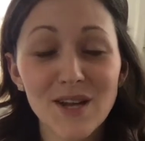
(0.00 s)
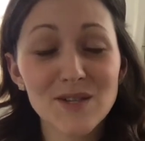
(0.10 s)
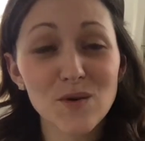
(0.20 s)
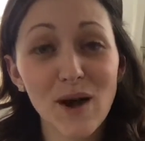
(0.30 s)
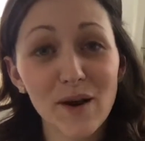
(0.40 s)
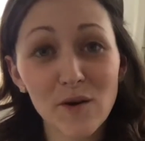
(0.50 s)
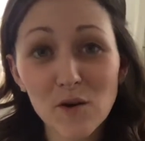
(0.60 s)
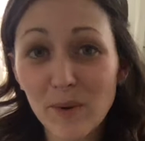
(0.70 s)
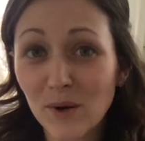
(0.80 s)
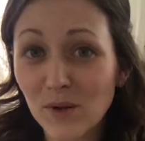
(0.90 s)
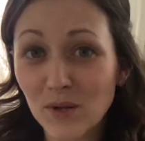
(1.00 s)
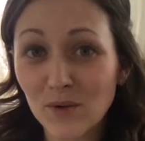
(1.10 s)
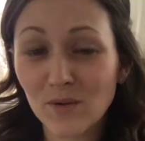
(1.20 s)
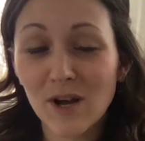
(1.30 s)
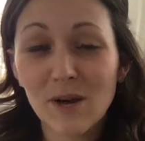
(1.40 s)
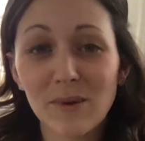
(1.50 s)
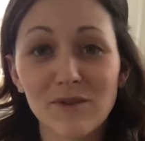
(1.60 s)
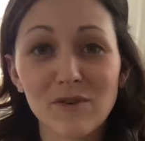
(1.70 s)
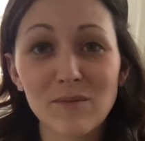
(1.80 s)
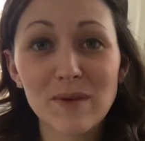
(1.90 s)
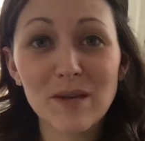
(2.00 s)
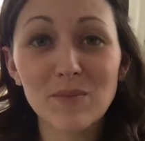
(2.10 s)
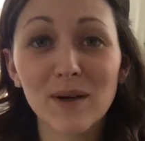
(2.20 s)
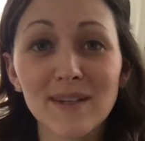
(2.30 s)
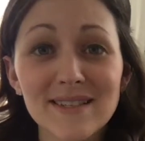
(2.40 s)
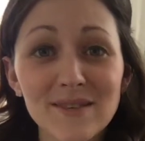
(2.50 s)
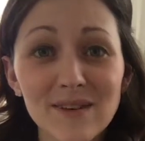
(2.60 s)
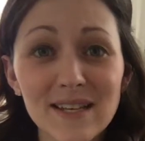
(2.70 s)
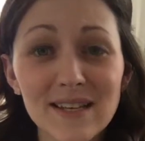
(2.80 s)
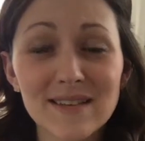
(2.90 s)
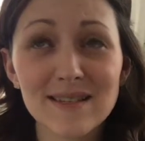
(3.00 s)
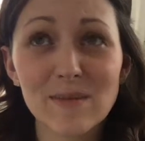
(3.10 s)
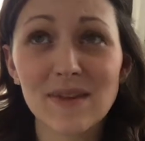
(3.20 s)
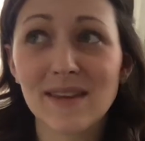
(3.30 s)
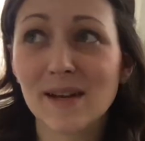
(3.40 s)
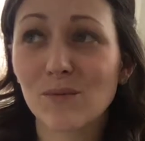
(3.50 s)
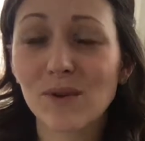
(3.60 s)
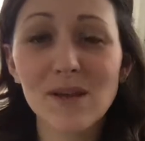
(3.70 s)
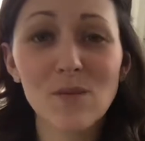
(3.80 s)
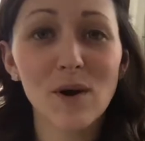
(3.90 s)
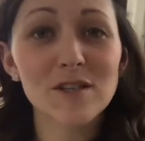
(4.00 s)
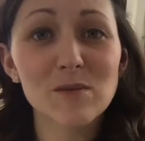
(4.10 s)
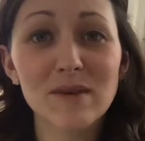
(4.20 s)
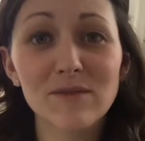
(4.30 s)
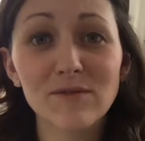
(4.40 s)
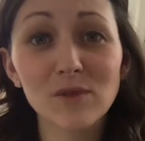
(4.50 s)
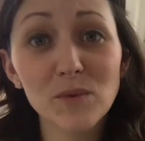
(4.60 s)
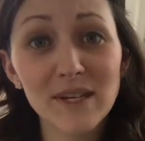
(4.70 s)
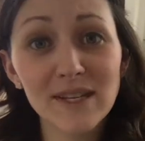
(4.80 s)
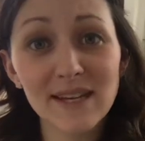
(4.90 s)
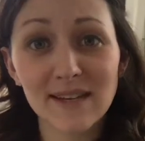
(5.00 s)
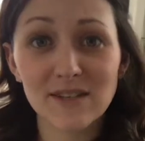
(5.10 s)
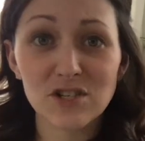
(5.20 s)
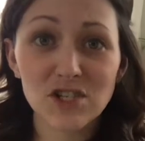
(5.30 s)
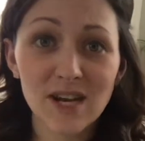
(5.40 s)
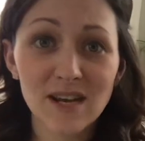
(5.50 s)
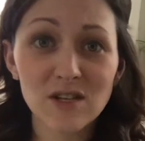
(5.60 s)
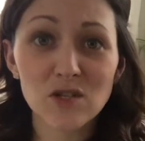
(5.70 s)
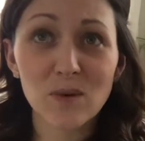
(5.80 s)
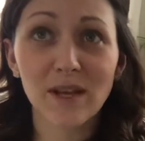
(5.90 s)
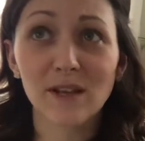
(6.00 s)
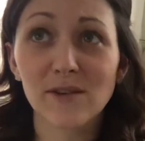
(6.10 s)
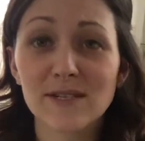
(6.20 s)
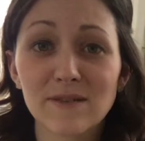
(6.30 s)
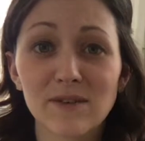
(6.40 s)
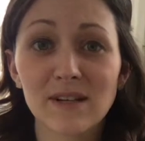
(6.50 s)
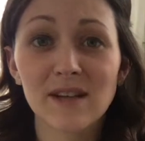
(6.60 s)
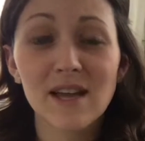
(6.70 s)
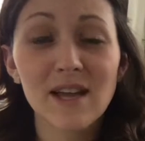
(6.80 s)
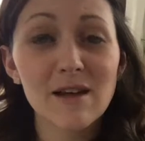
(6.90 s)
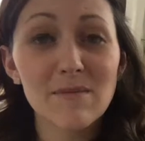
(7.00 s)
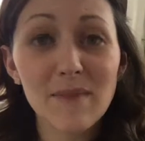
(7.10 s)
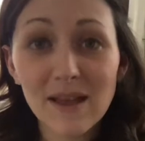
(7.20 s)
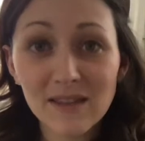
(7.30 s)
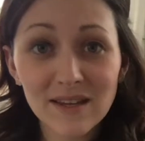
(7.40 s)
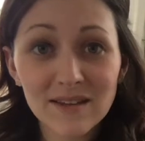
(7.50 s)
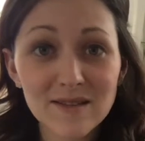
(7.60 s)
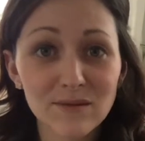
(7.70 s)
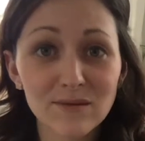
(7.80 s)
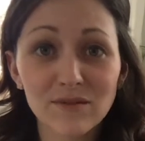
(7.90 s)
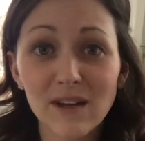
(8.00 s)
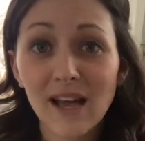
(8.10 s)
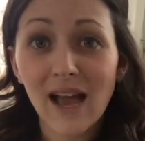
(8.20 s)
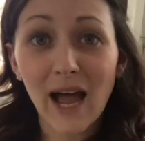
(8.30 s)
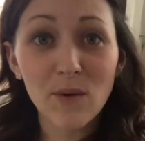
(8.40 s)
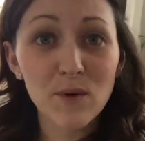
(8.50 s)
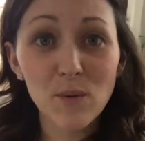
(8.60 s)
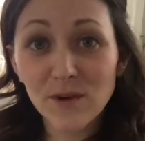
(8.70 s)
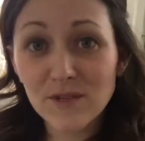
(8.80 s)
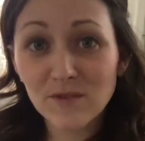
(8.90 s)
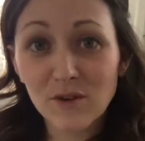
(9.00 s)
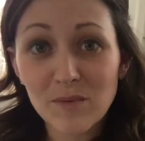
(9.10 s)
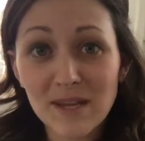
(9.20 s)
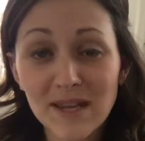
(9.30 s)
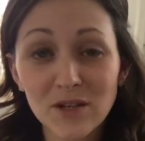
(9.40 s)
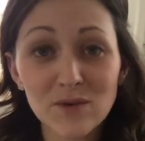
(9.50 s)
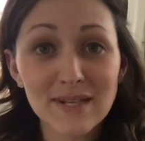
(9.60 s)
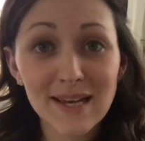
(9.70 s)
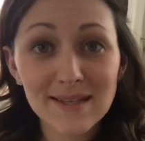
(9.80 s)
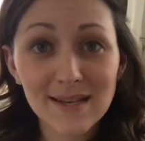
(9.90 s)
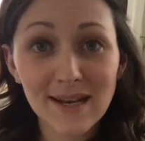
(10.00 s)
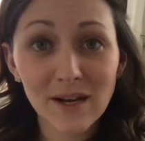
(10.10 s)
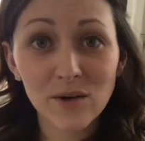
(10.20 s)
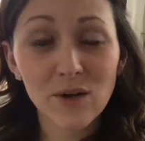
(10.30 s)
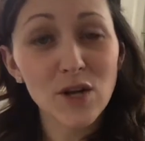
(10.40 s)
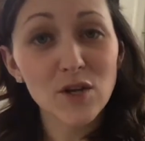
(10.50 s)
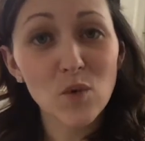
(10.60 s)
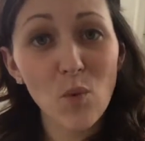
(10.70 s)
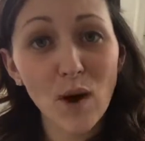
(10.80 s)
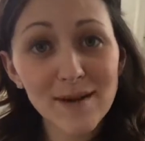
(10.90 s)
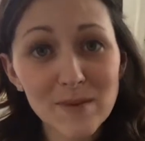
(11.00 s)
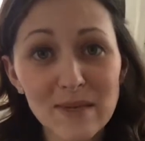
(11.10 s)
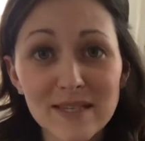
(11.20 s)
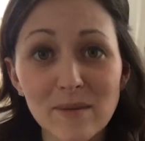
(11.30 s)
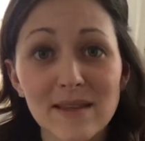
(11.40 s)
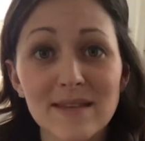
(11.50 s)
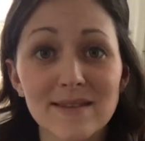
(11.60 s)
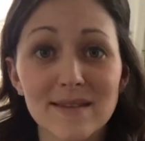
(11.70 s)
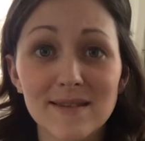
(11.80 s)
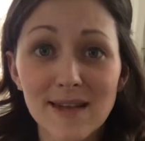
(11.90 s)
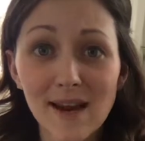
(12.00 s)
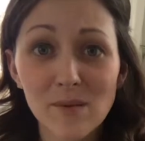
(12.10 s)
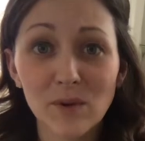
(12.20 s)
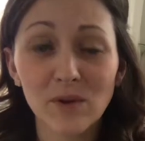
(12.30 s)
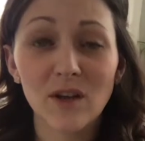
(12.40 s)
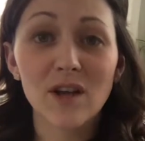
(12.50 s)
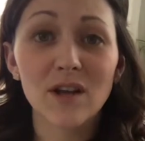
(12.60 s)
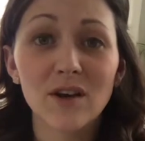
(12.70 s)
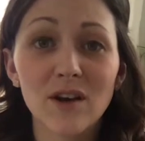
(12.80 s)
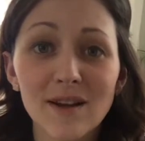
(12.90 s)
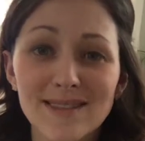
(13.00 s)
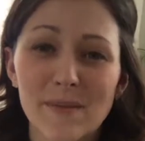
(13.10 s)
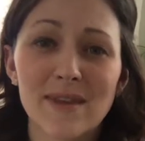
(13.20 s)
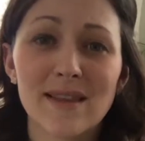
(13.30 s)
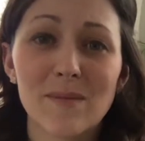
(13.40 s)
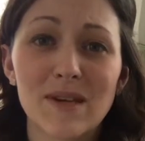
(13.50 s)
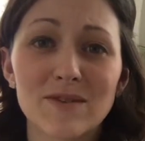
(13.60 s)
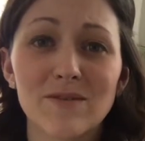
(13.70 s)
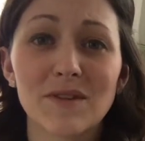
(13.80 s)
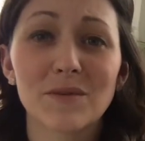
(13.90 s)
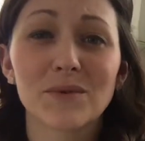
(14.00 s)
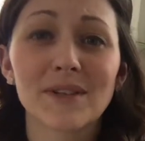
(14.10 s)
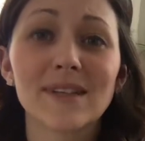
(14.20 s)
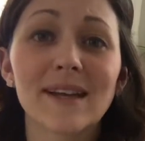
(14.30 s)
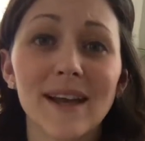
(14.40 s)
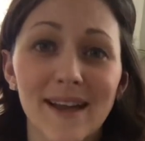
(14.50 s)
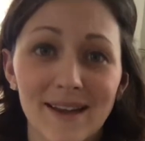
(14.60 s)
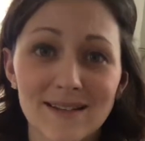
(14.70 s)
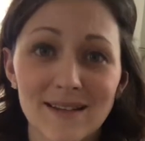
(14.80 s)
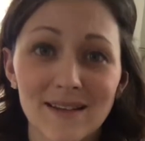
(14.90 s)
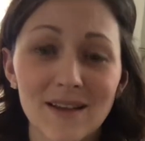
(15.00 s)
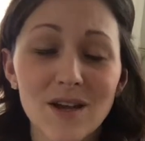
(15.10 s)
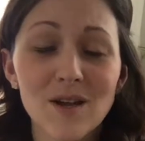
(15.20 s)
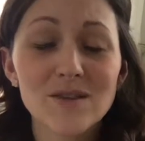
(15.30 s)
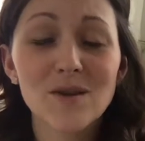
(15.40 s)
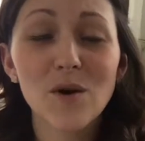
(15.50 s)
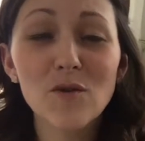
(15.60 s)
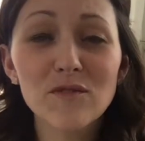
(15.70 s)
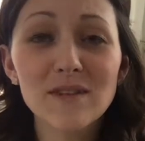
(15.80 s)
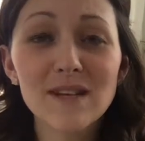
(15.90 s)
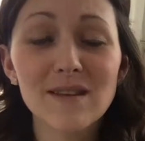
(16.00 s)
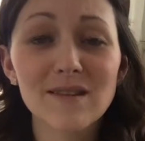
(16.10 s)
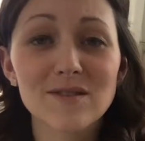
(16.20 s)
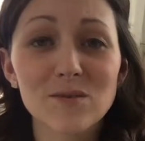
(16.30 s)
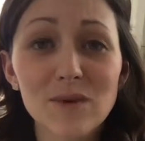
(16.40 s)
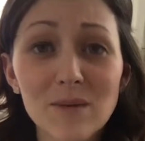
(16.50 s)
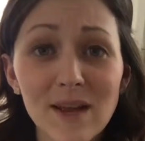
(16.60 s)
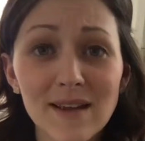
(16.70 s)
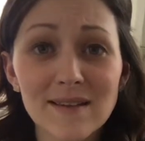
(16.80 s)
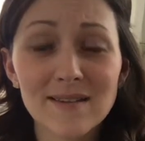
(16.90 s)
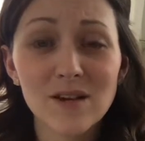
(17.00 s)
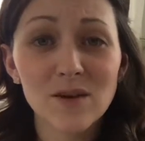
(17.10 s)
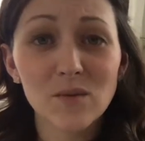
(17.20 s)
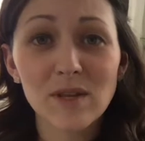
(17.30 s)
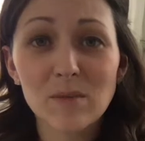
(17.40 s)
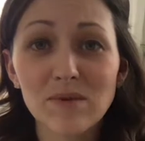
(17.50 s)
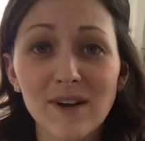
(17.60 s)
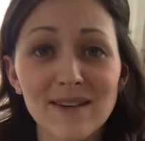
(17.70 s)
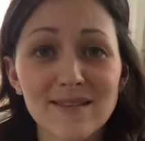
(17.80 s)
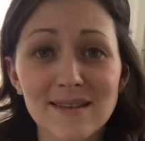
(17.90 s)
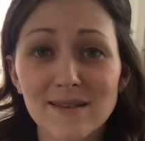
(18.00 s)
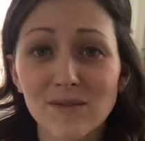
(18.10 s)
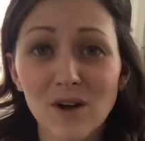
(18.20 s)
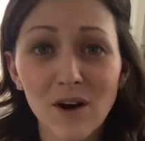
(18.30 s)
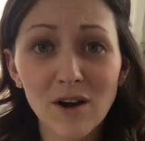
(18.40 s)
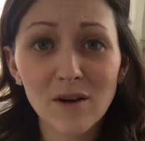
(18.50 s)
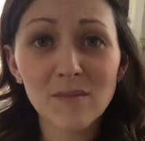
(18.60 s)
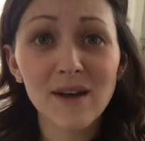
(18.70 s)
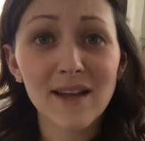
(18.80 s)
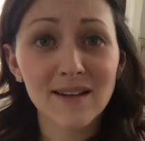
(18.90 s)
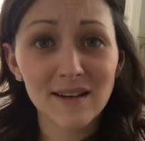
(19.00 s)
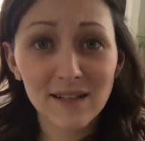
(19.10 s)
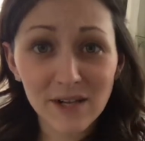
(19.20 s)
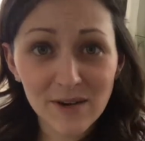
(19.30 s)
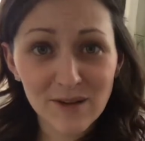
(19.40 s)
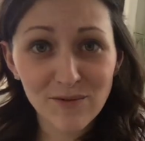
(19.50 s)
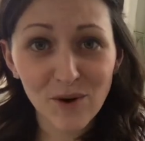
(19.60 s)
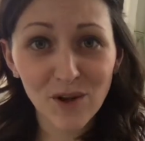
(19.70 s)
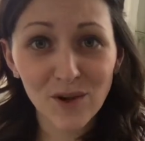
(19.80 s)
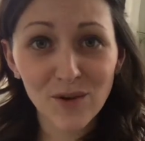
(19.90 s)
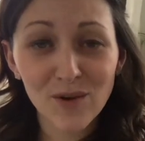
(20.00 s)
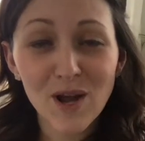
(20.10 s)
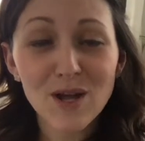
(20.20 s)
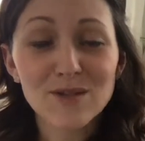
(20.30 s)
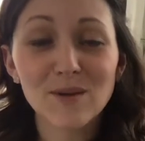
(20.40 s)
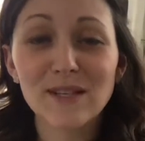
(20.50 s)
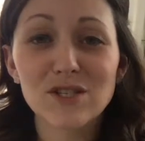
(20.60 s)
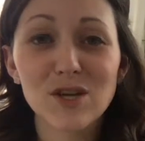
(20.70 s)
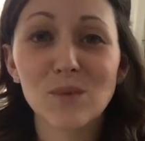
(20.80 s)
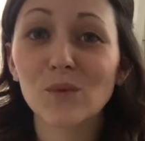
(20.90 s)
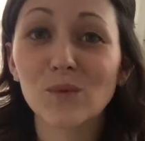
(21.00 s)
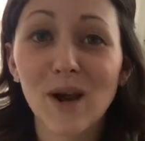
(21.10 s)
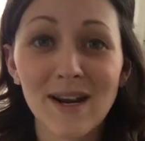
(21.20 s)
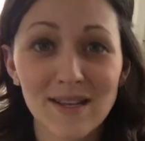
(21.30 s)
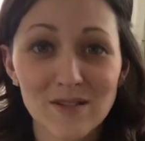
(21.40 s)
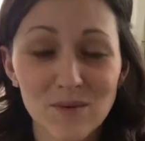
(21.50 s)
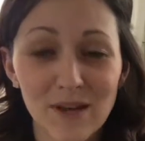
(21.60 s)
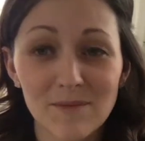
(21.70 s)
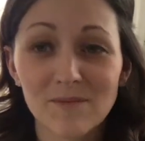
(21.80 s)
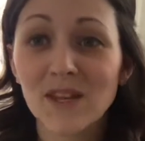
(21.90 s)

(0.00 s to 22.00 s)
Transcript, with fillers: So I don't know about you, but for me, productivity is something that I really want to be fluid and to change so I can learn different methods of how it works for me and you test it out. You want it to be something that's sustainable, not something that makes you feel really hectic. So hopefully these three ways really provide a sense of calm and clarity for you. So let's jump right into it.